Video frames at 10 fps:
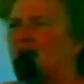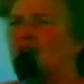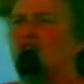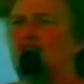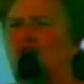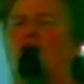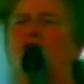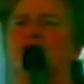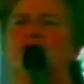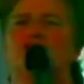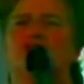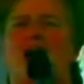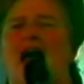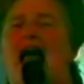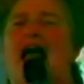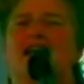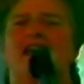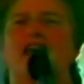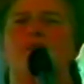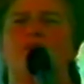concerns uh,
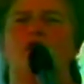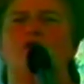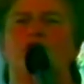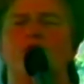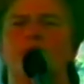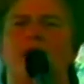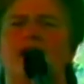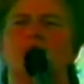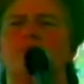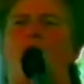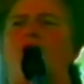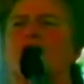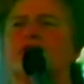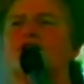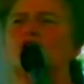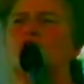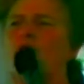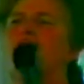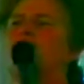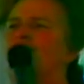keep you from being part of the
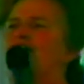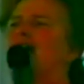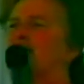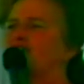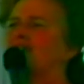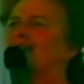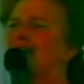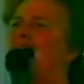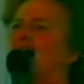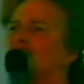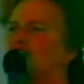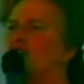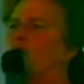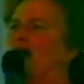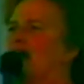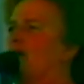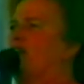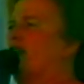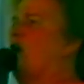great things that God's doing in the